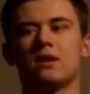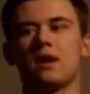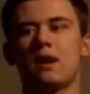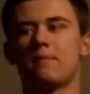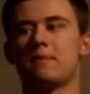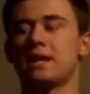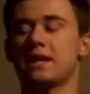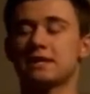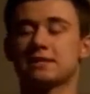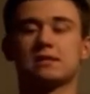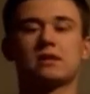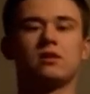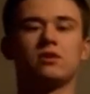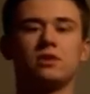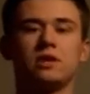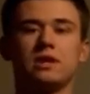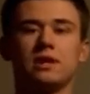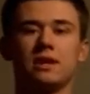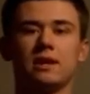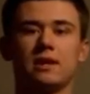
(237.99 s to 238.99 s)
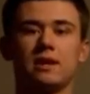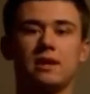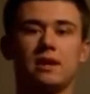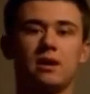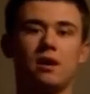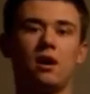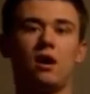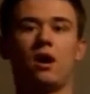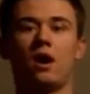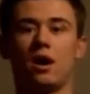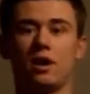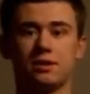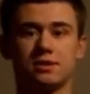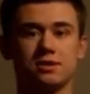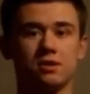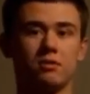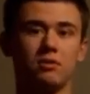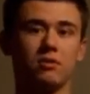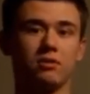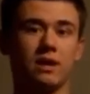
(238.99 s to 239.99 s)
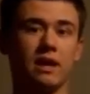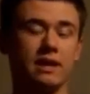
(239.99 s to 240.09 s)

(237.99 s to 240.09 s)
Excluding the Han Solo